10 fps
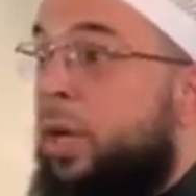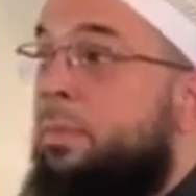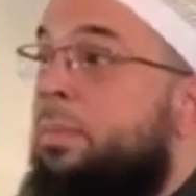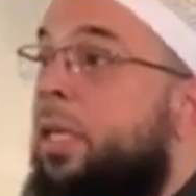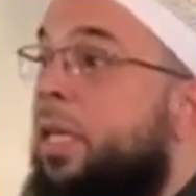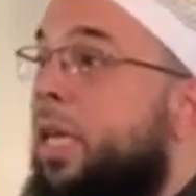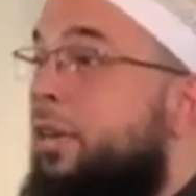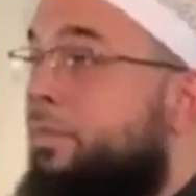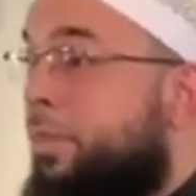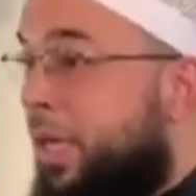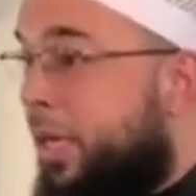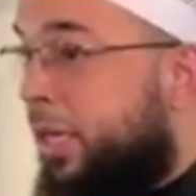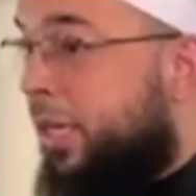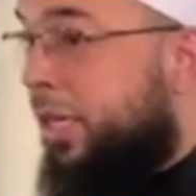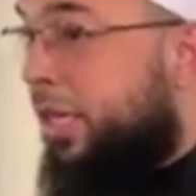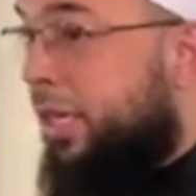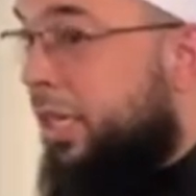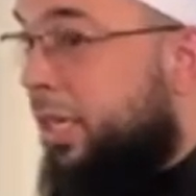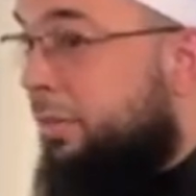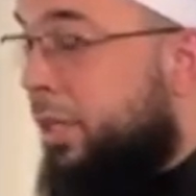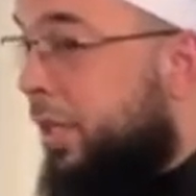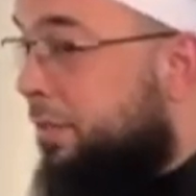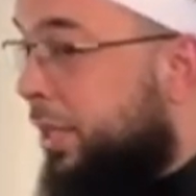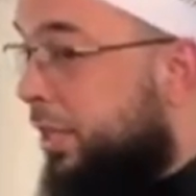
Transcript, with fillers: And believe me, believe me,